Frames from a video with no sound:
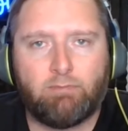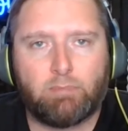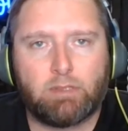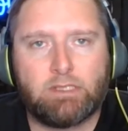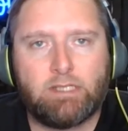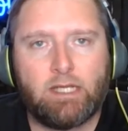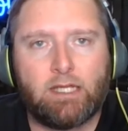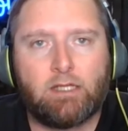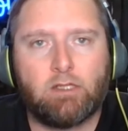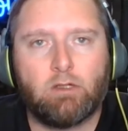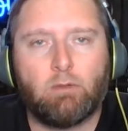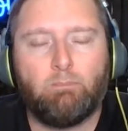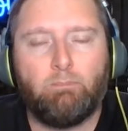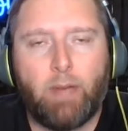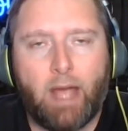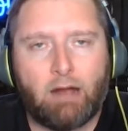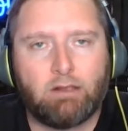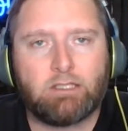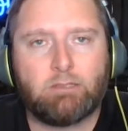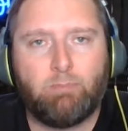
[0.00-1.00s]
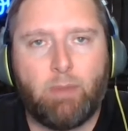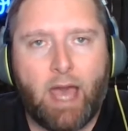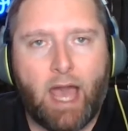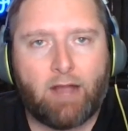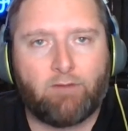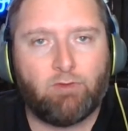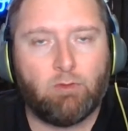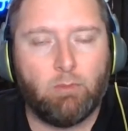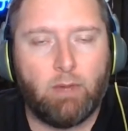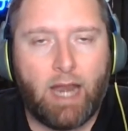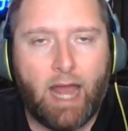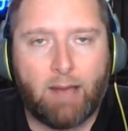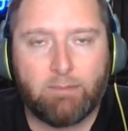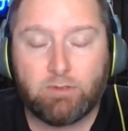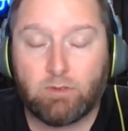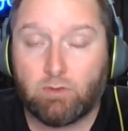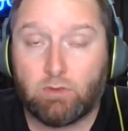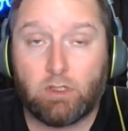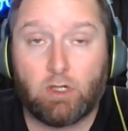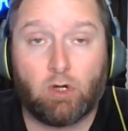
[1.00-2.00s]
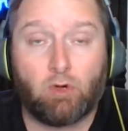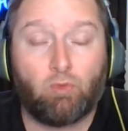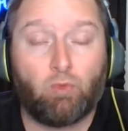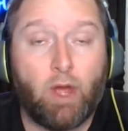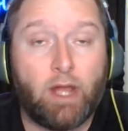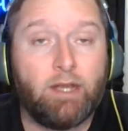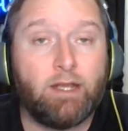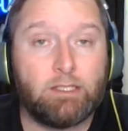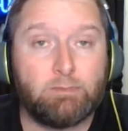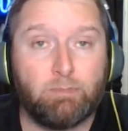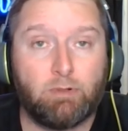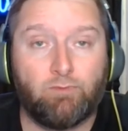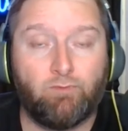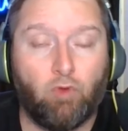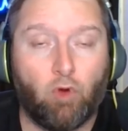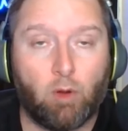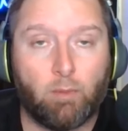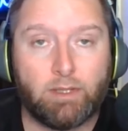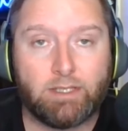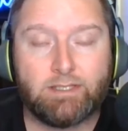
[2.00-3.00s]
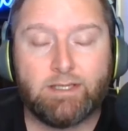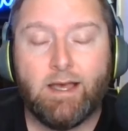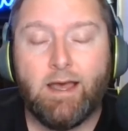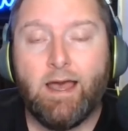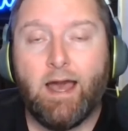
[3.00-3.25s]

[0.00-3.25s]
in particular bounce back from an absolutely horrendous performance